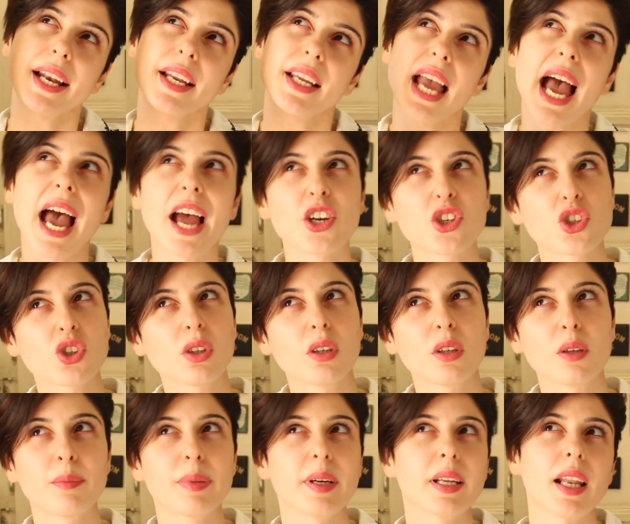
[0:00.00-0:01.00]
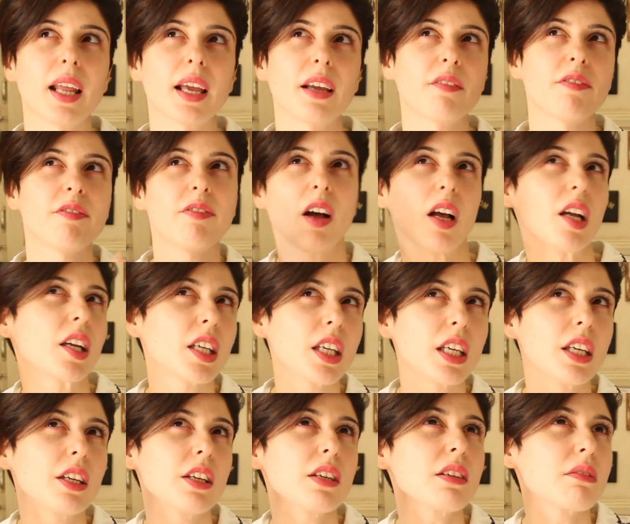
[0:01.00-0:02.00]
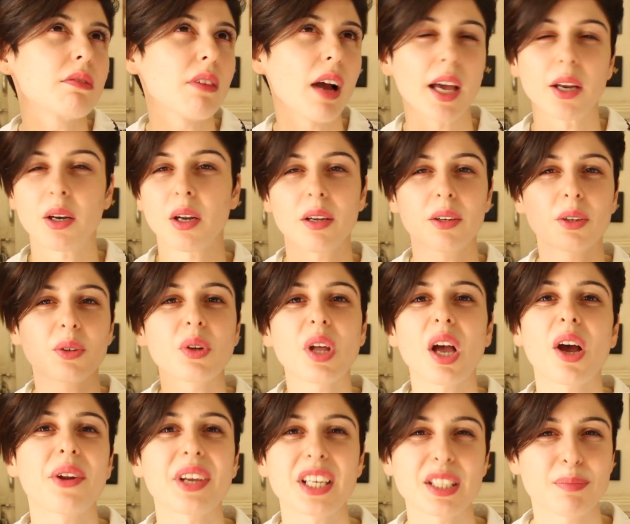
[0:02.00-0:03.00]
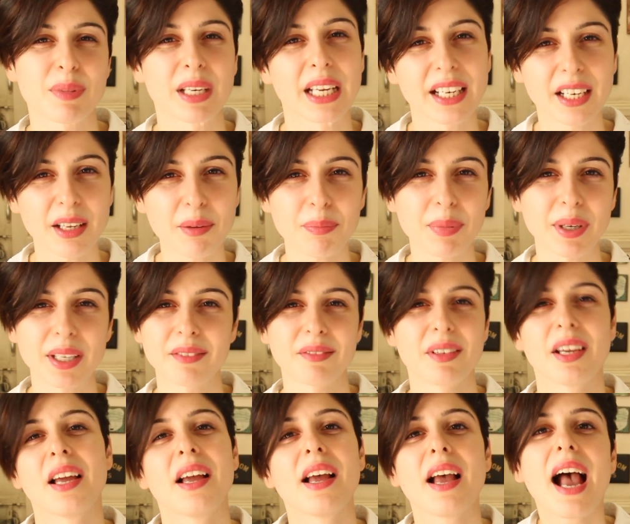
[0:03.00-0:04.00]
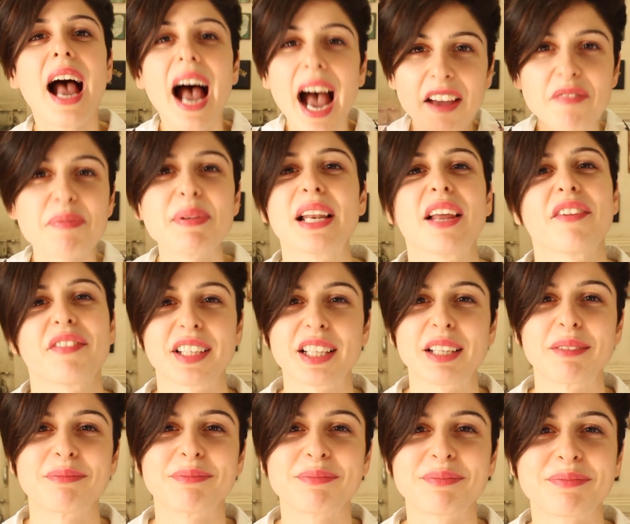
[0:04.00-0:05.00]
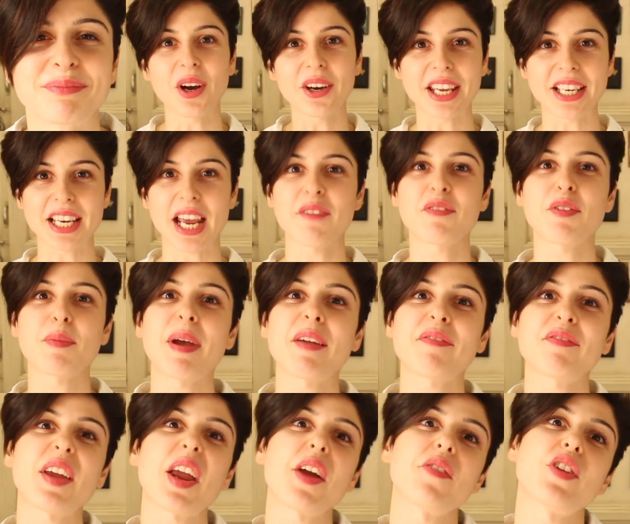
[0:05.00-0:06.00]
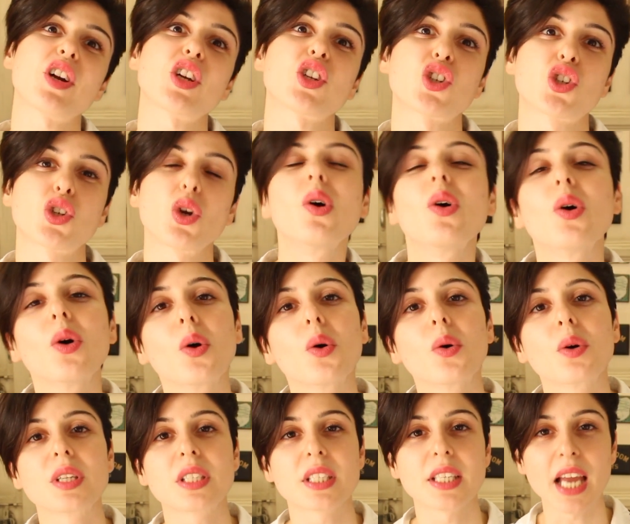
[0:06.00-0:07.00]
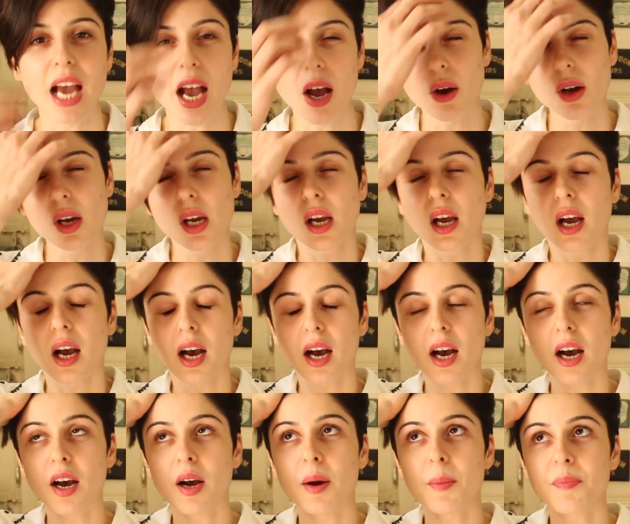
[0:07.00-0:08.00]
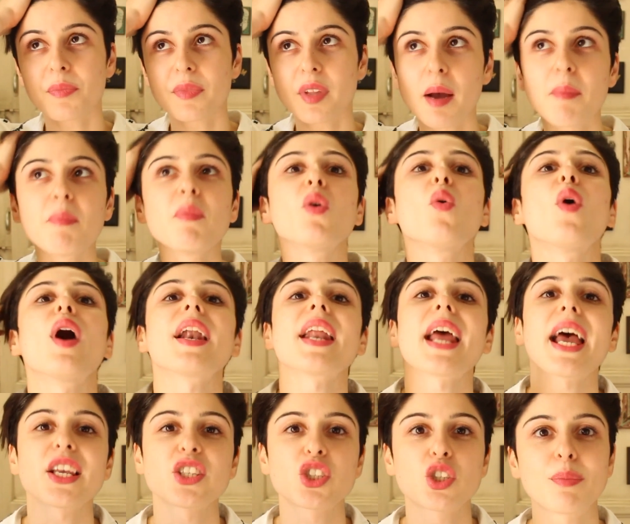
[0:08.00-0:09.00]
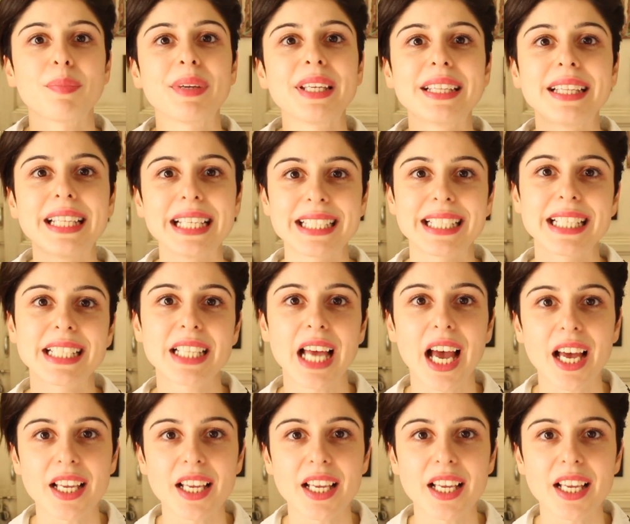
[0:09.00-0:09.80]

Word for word: and casual, but like funky. I don't, I don't know how to explain it, but I've been loving them. Okay, time for my favorite shows. Now, um, number one has to be This Is